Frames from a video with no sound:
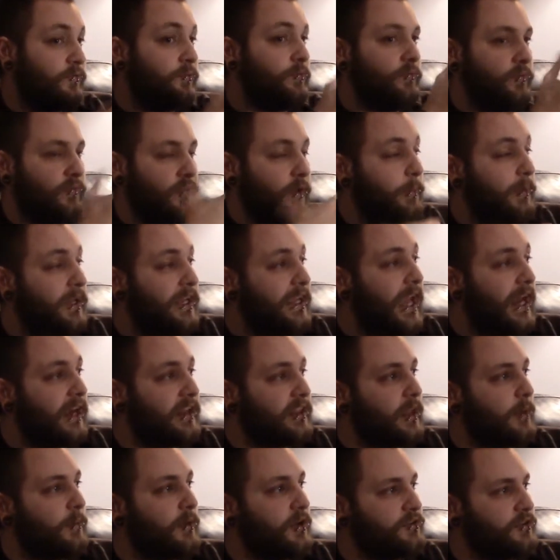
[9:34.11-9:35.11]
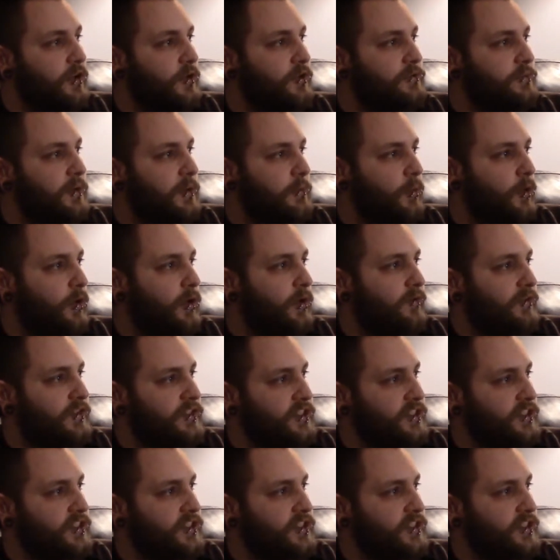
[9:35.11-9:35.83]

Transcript: For me, getting them has always been more of a